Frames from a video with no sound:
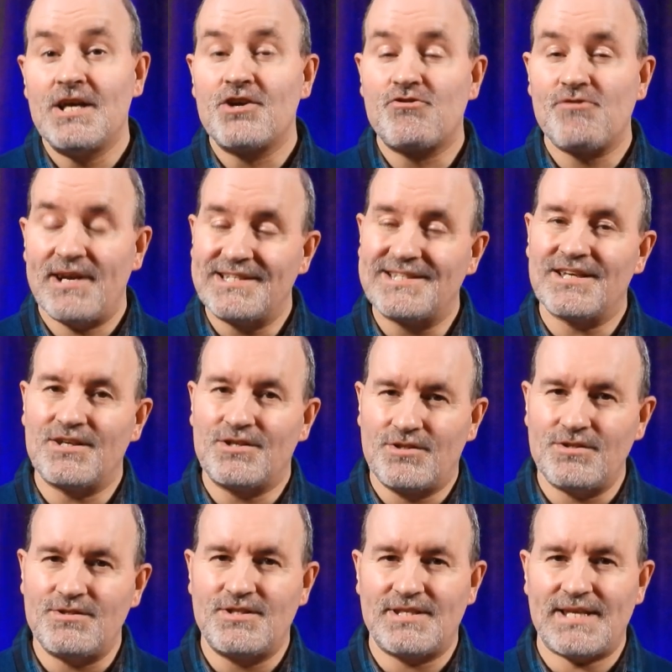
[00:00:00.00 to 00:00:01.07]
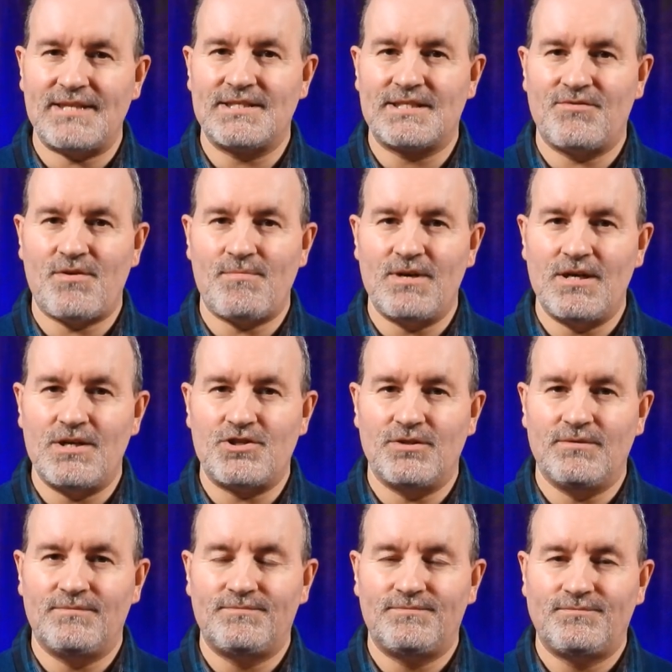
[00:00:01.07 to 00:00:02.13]
creating a good sense of
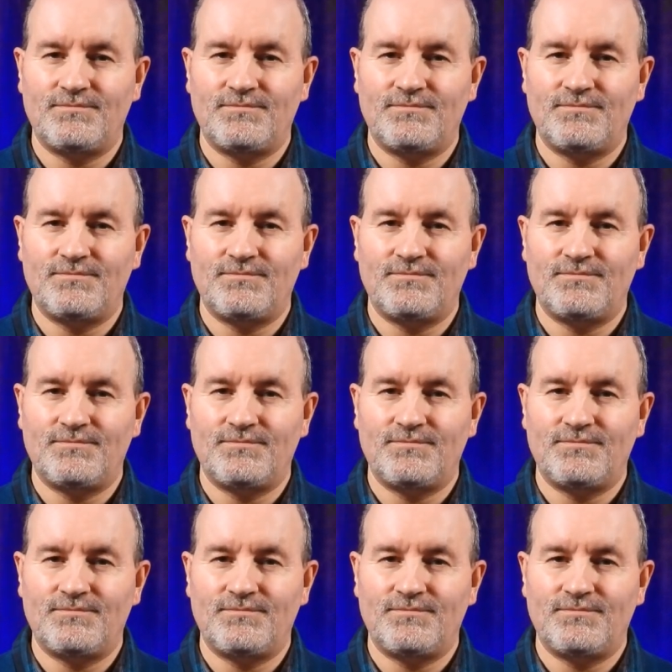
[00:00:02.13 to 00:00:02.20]
immersion.